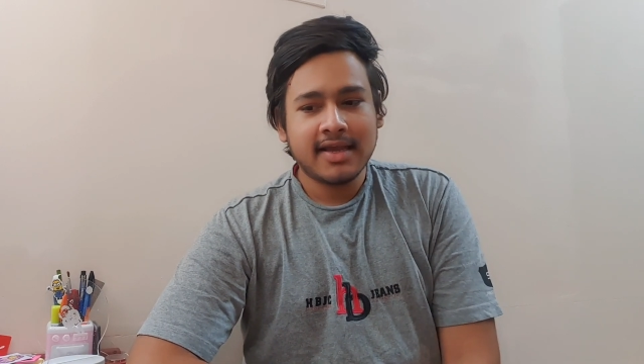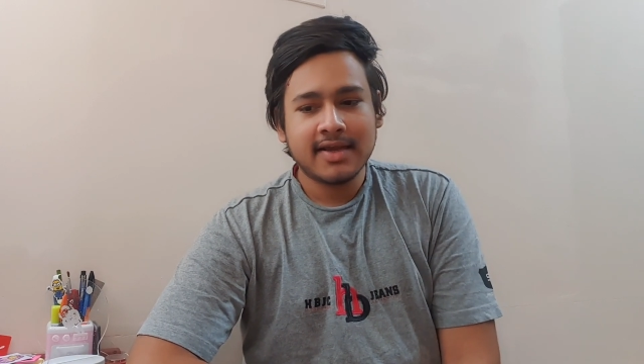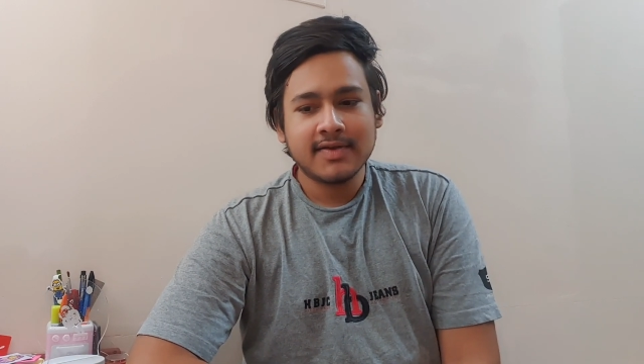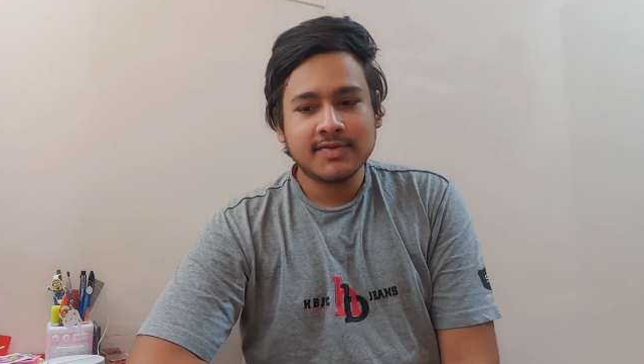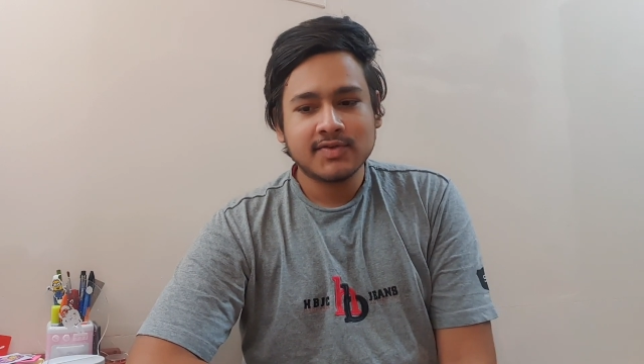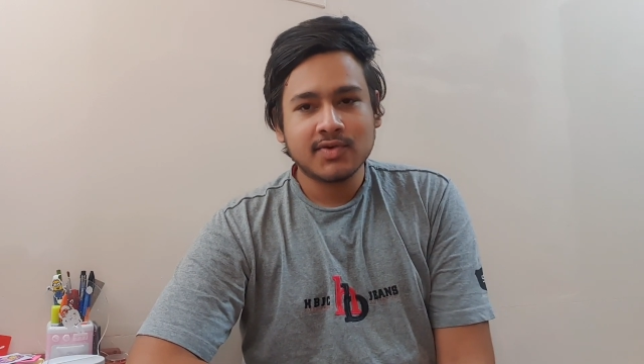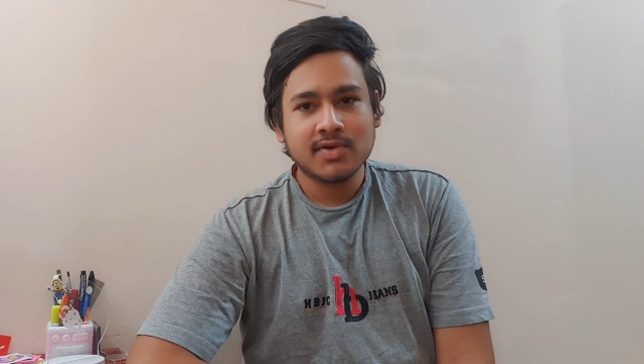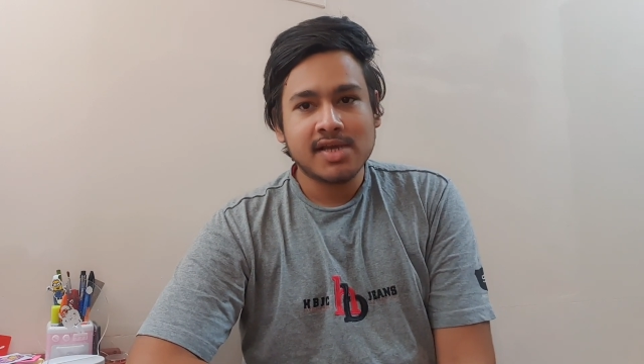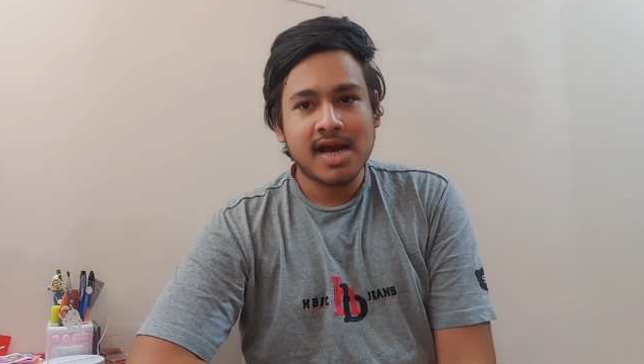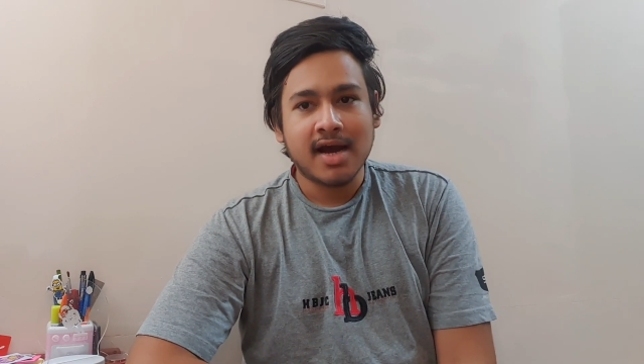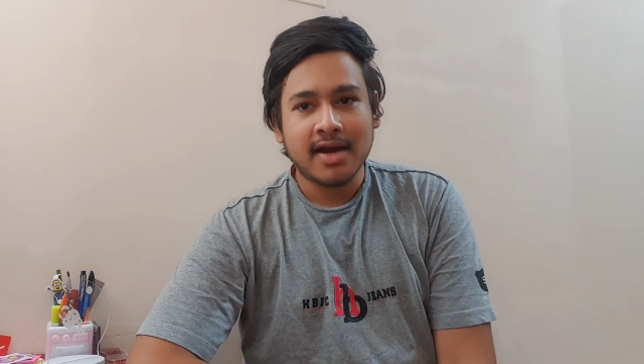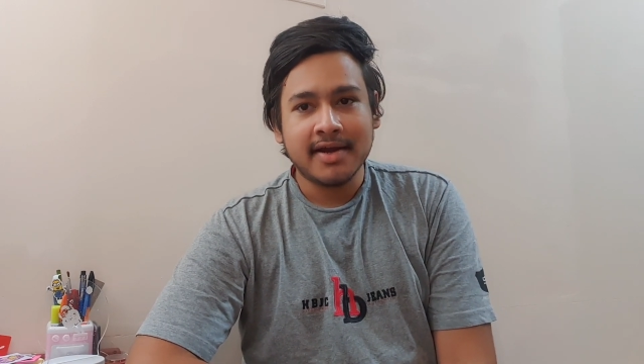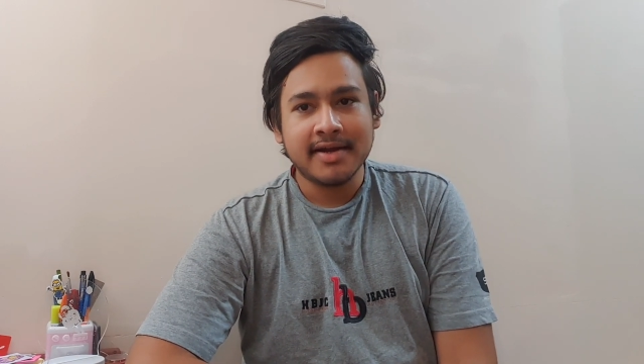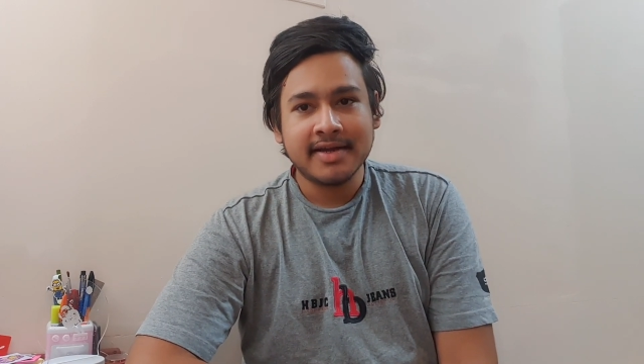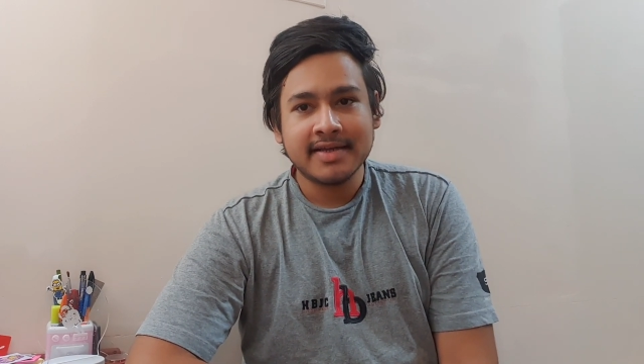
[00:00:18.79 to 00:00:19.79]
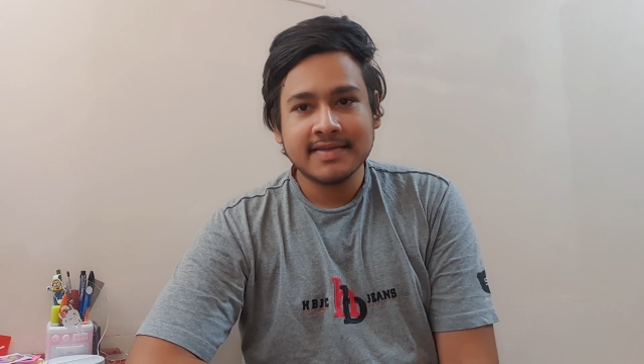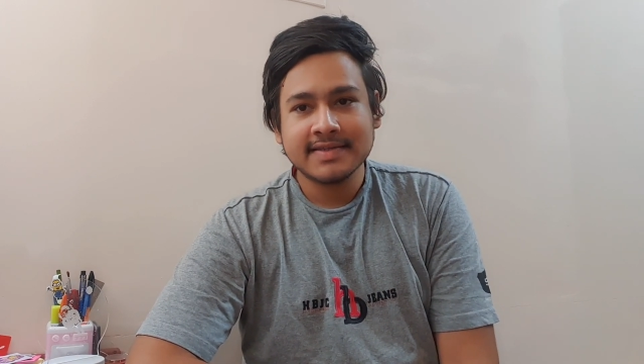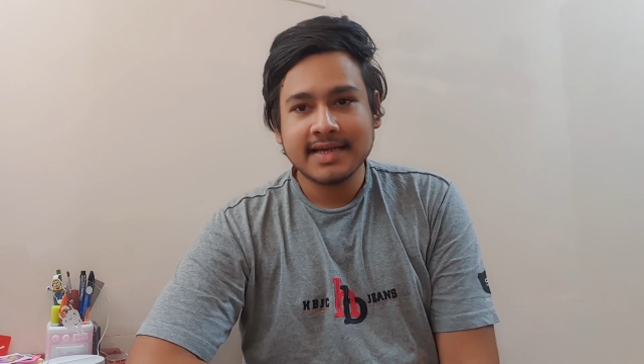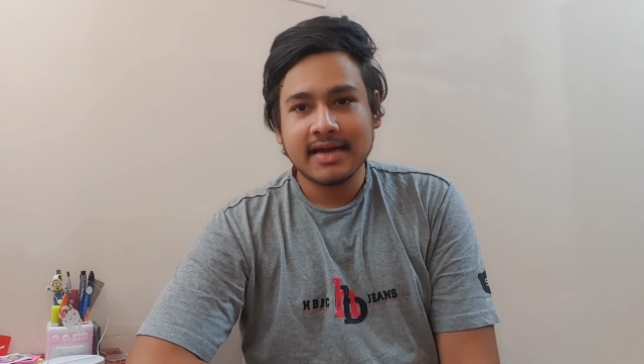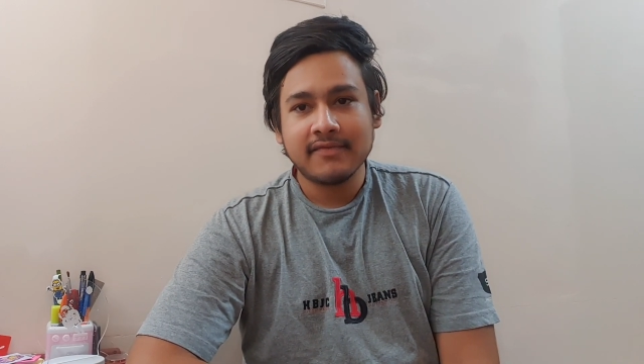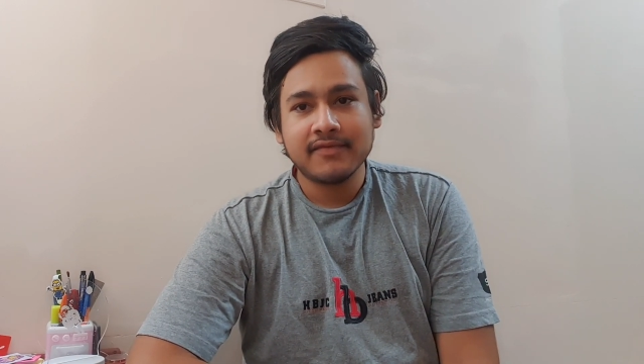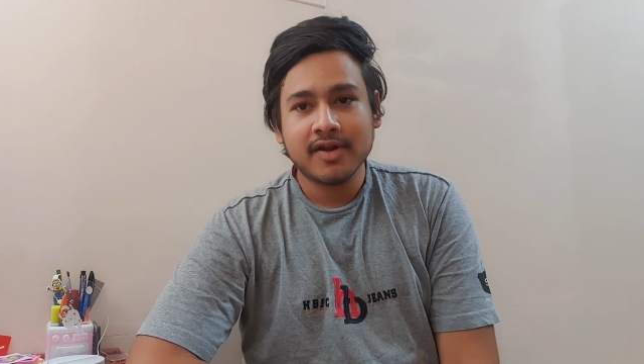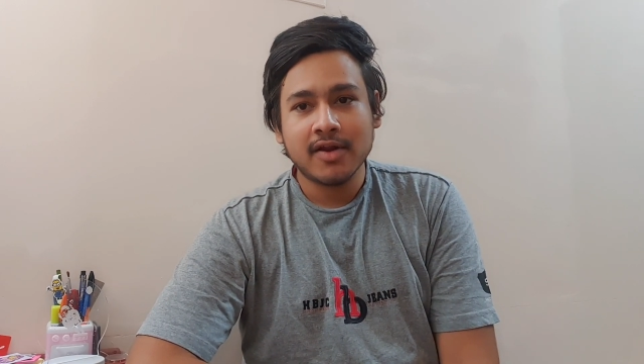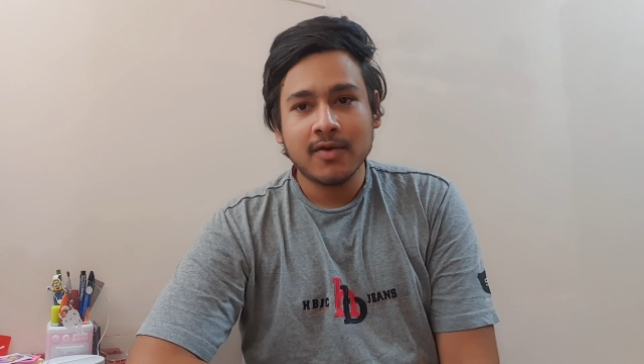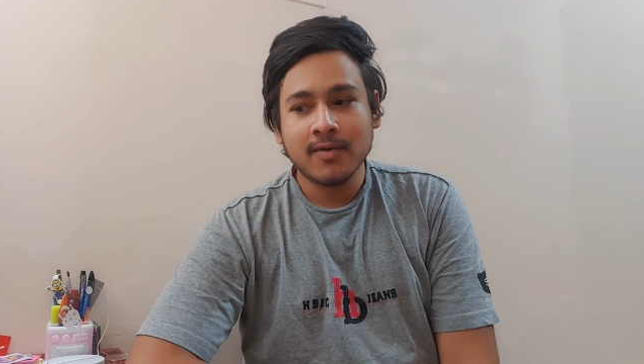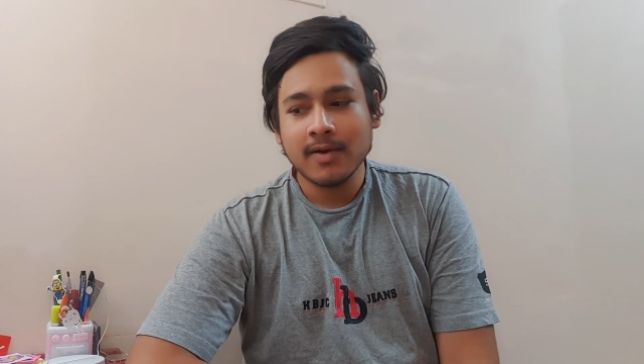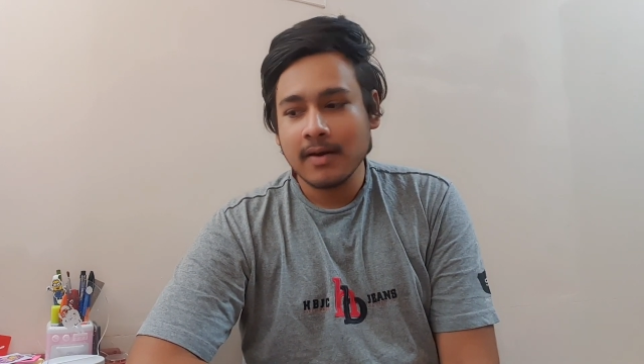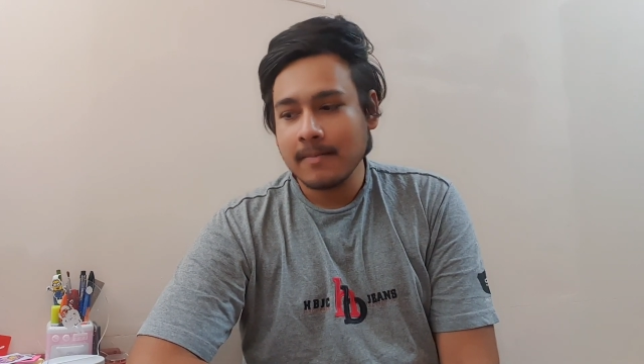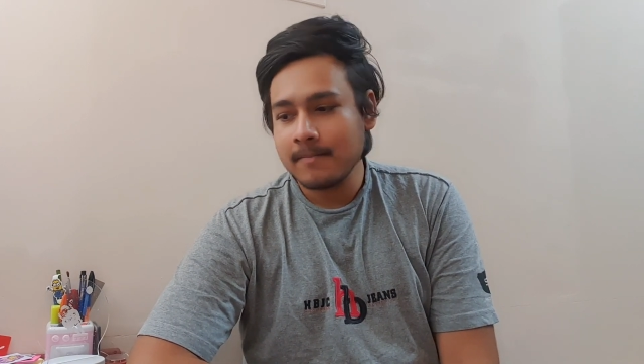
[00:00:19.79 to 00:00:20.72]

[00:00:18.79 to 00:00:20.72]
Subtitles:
So yeah, it is afternoon.